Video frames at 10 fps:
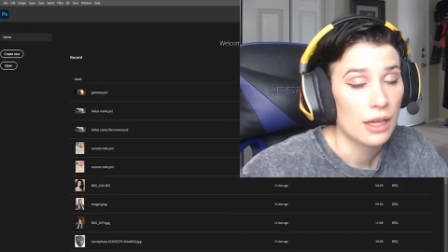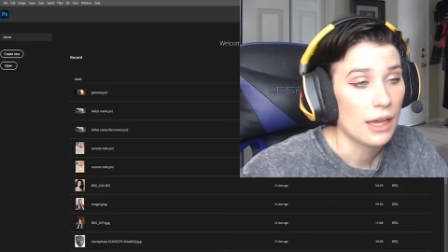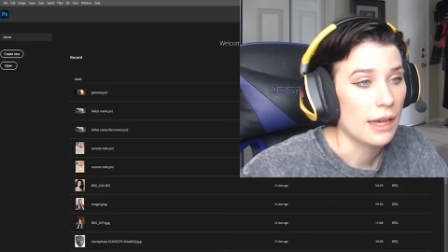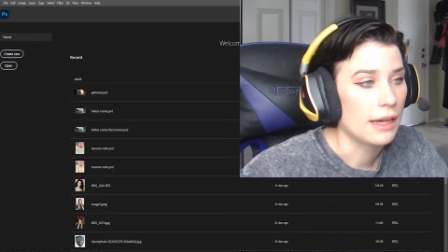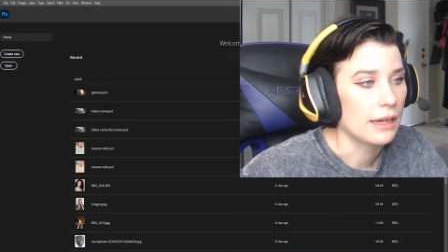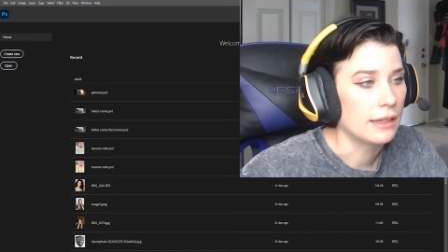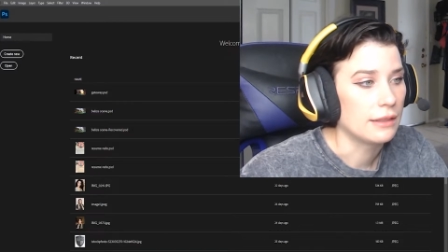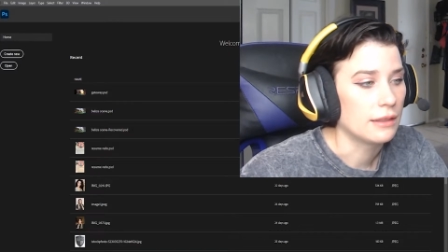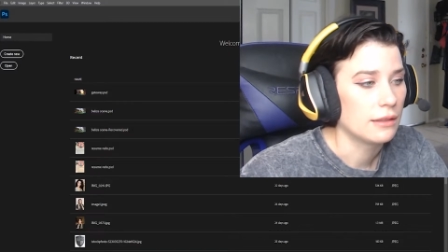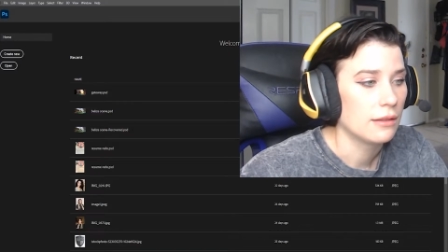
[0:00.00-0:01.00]
And
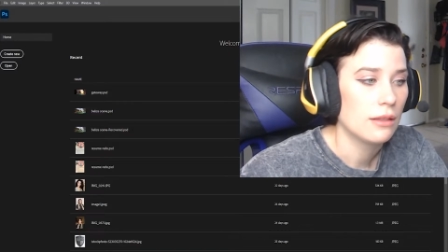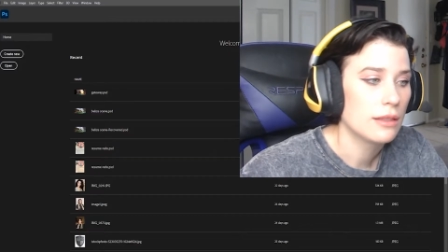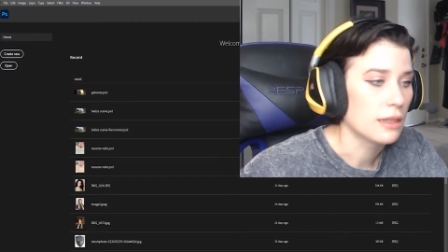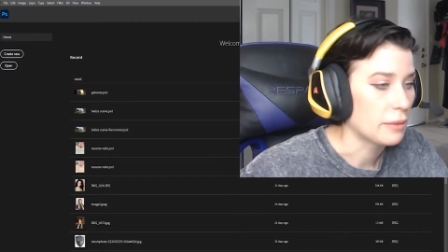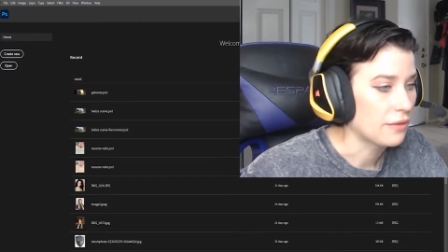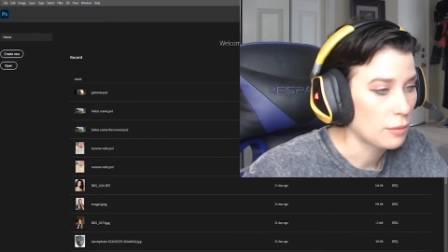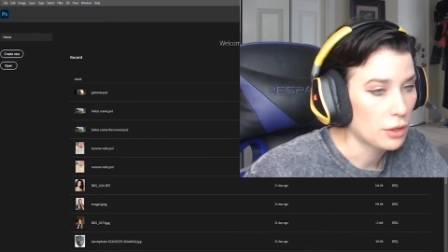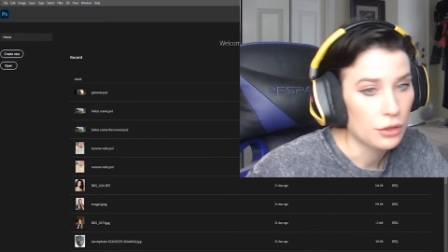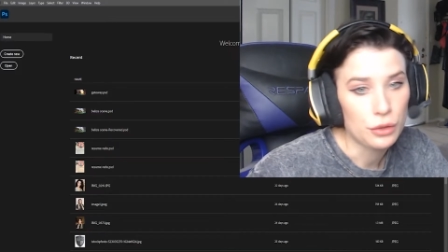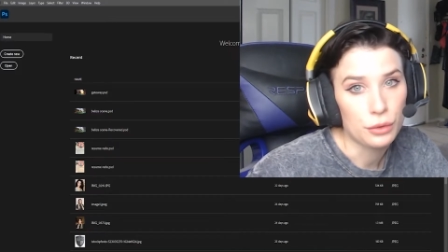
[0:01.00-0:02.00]
some of them are
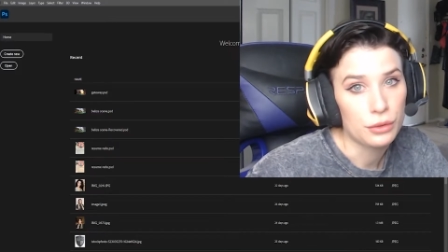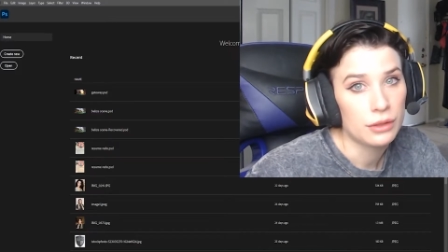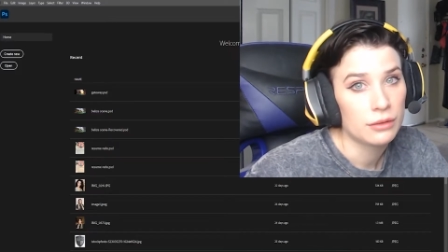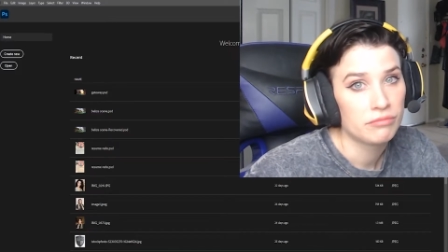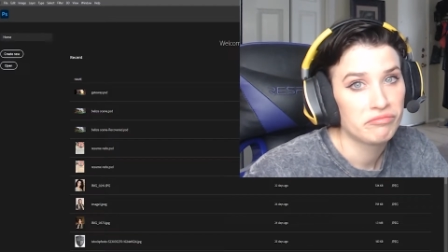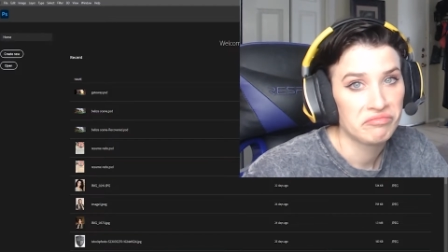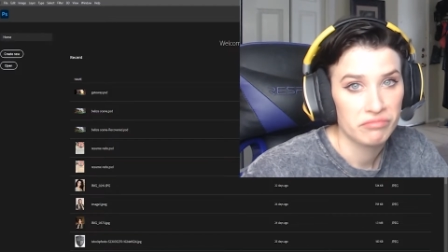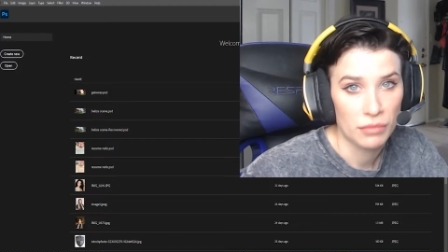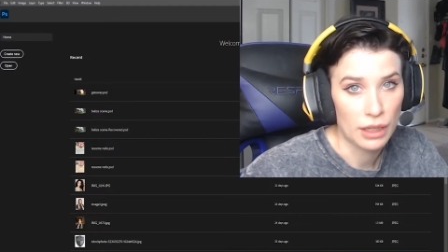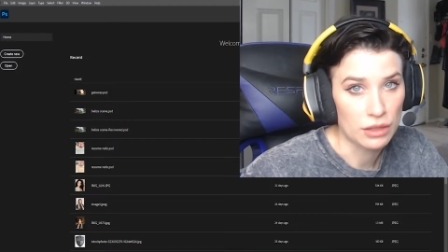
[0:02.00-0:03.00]
nude.
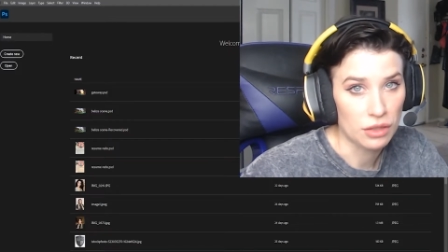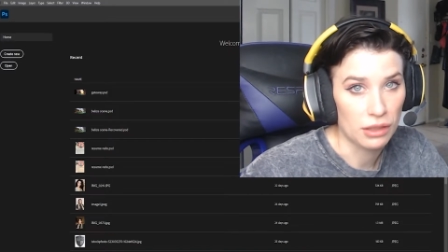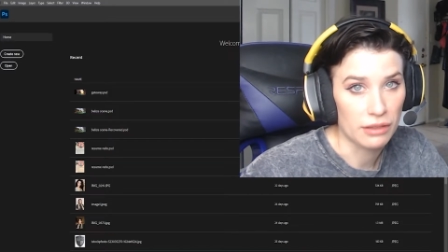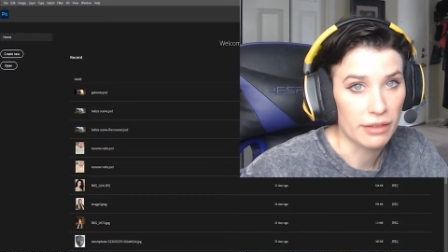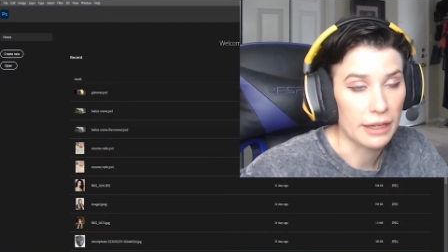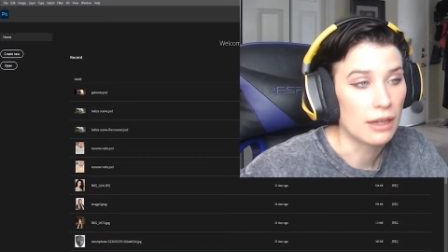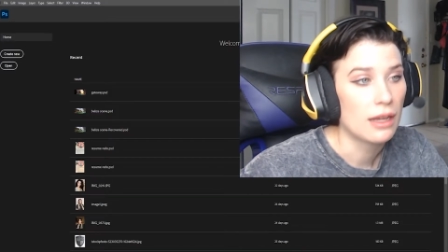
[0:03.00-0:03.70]
That's totally fine.